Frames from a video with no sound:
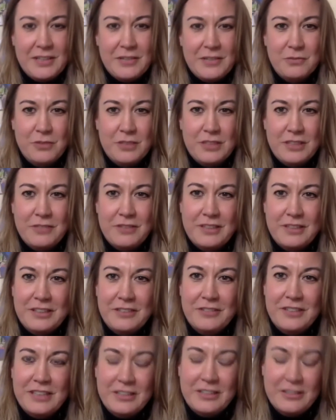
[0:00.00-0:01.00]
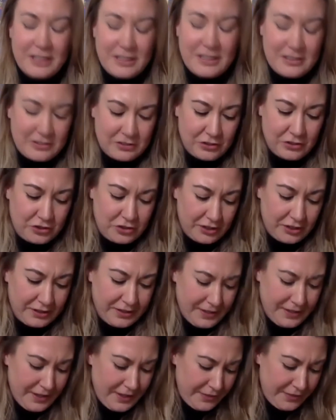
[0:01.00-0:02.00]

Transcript: It was really, really, really great discussion.